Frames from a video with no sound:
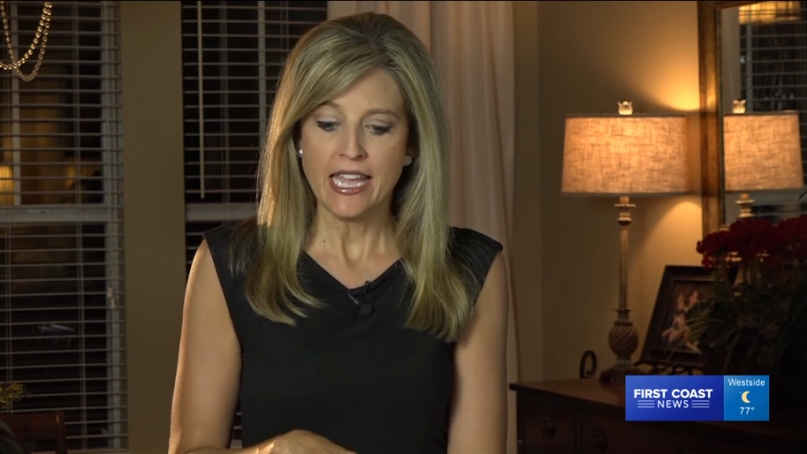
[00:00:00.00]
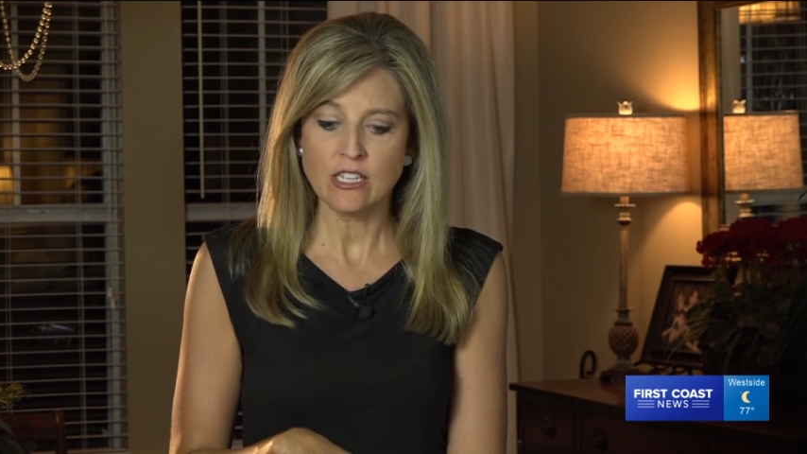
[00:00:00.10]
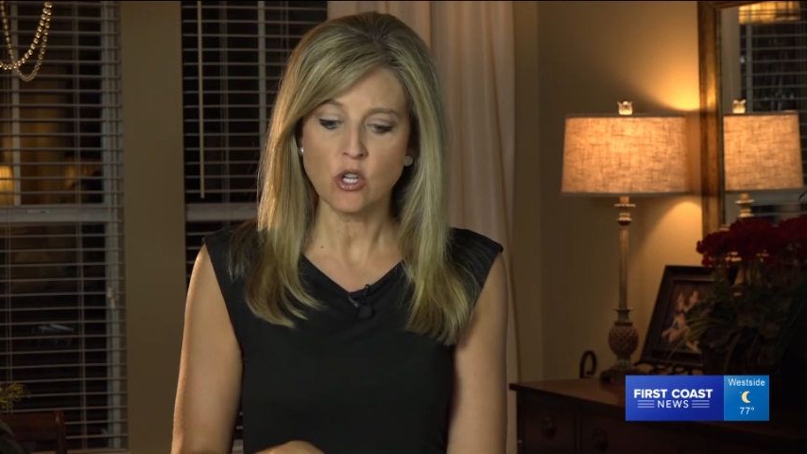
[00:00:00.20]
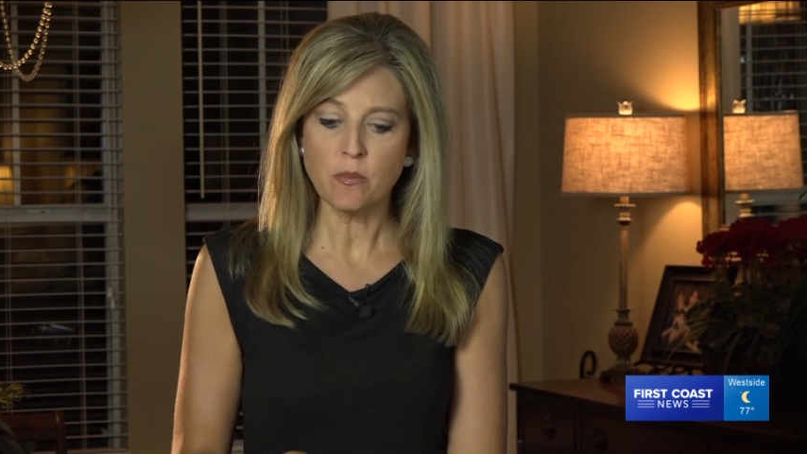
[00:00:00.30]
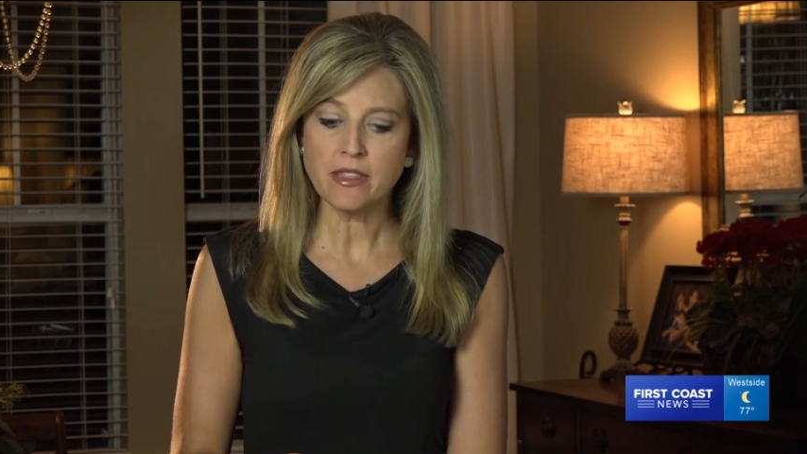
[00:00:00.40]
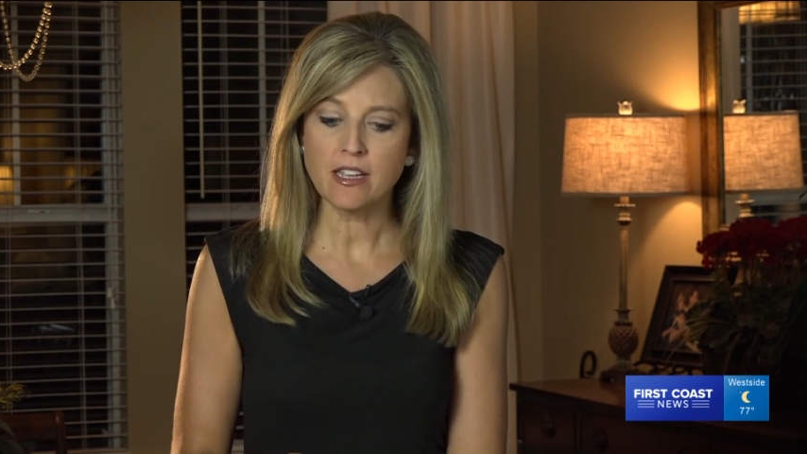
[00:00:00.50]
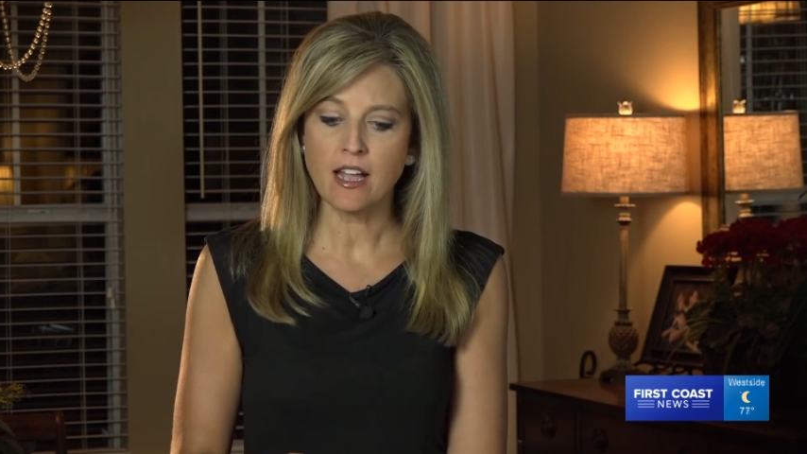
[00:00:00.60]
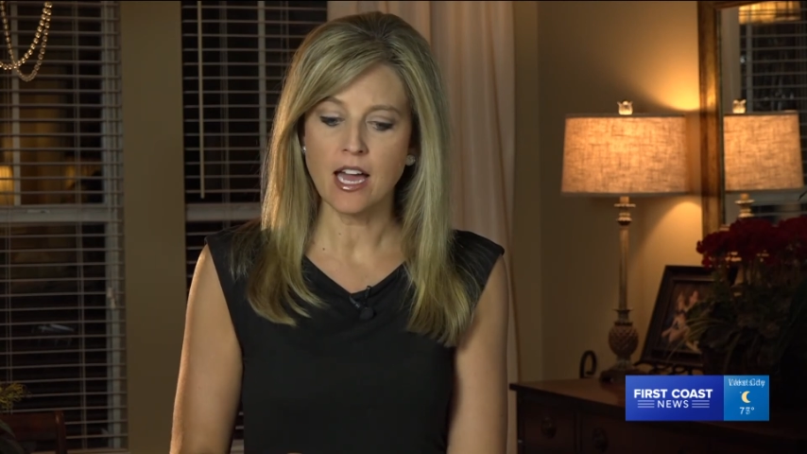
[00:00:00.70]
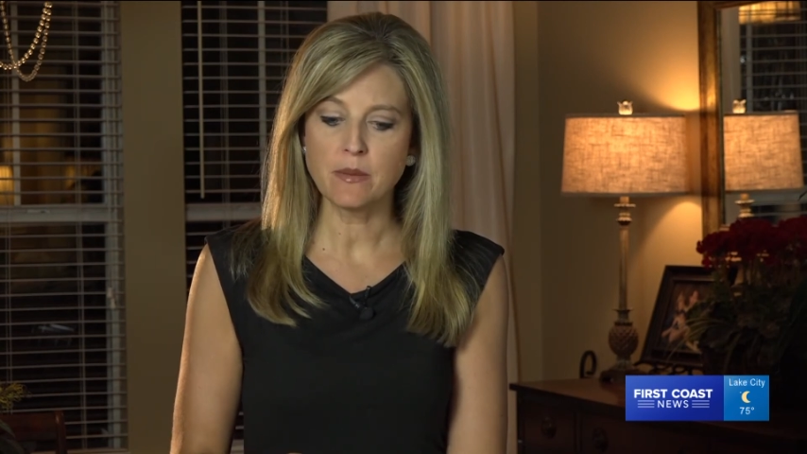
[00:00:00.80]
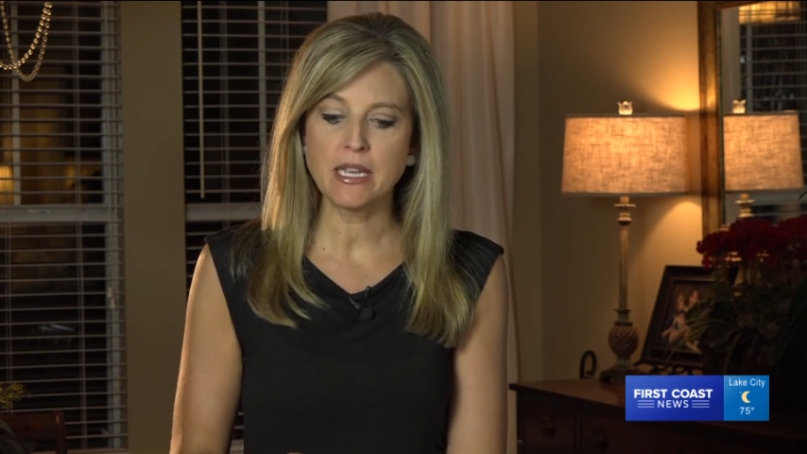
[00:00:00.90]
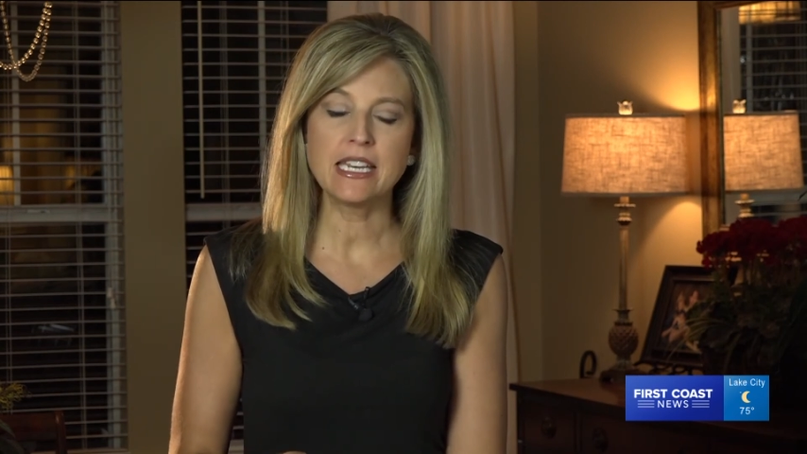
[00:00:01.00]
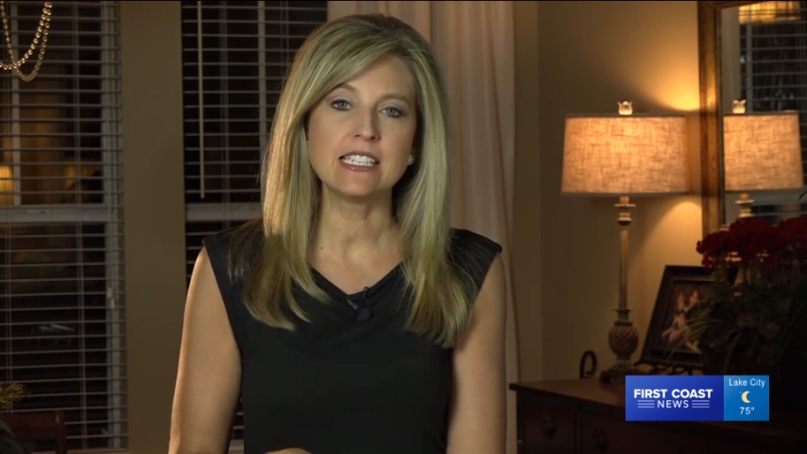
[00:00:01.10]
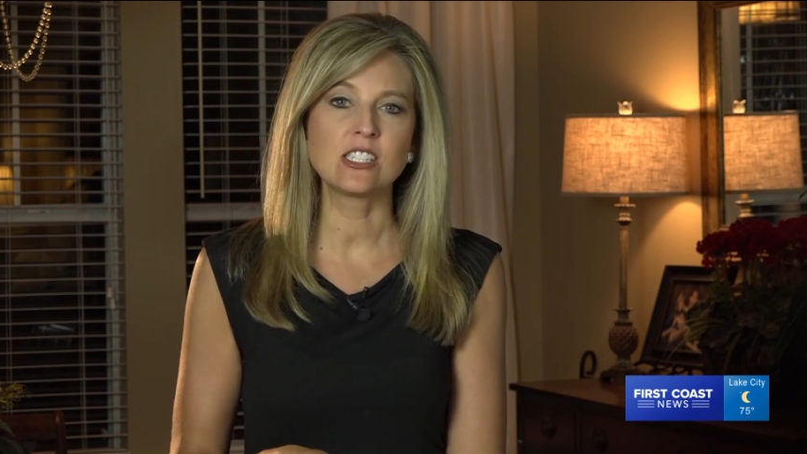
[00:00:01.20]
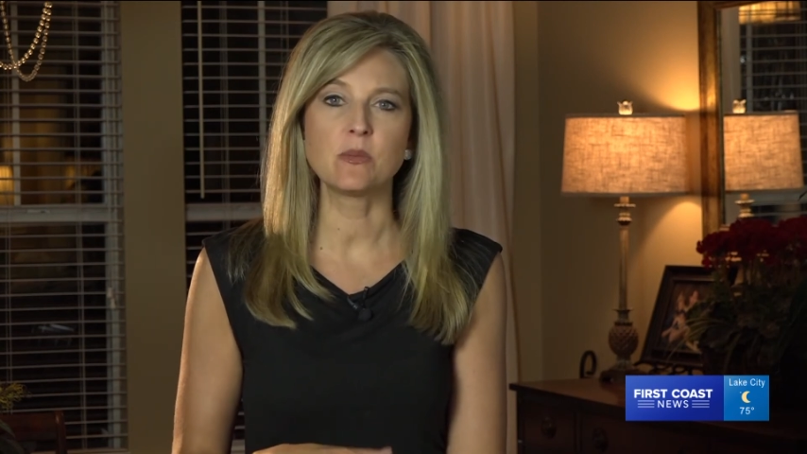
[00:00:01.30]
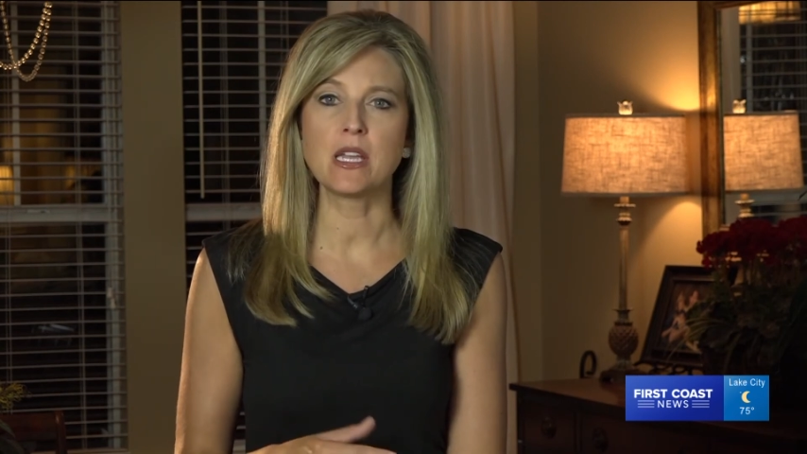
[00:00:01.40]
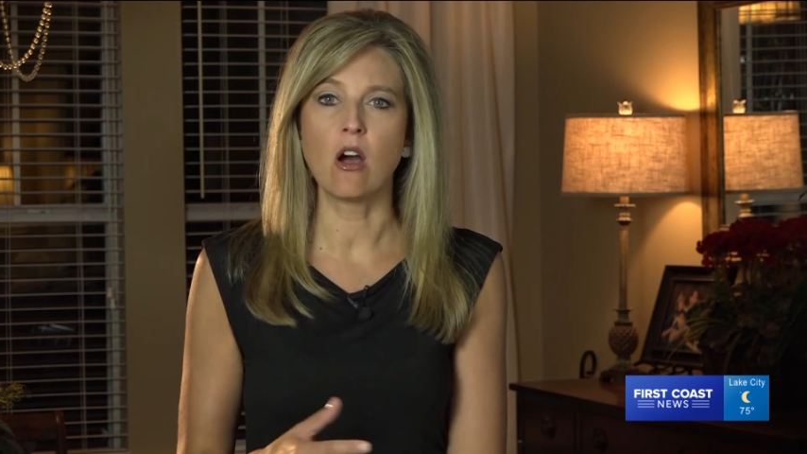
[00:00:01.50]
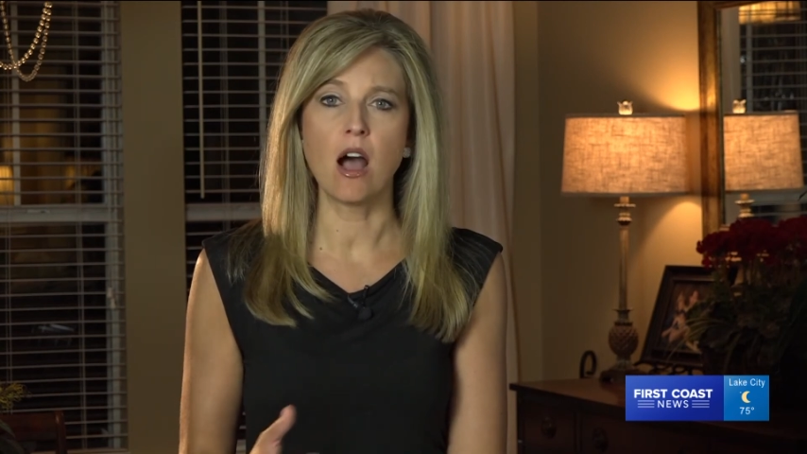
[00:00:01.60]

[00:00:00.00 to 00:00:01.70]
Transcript: He told me the economy needs to be